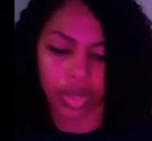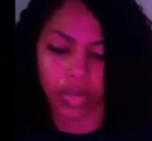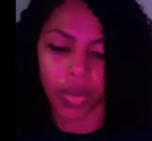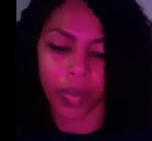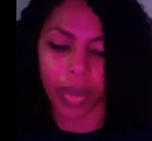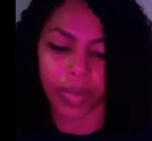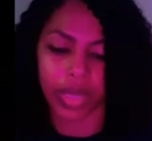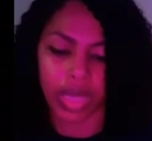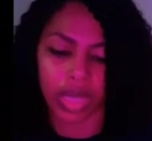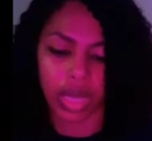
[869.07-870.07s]
You all might
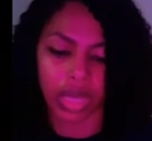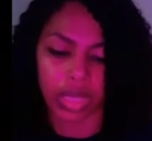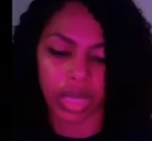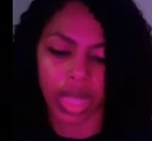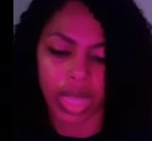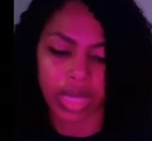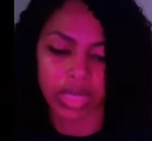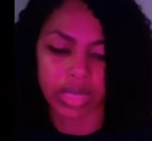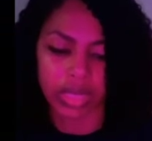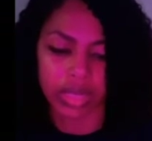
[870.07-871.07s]
be the
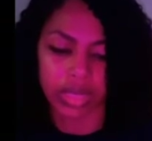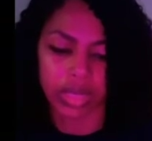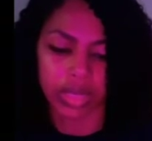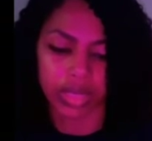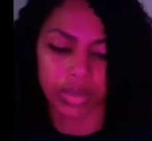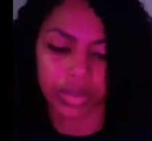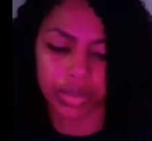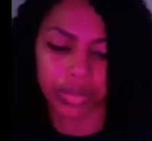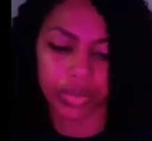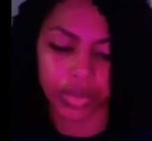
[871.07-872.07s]
lionesses in this group.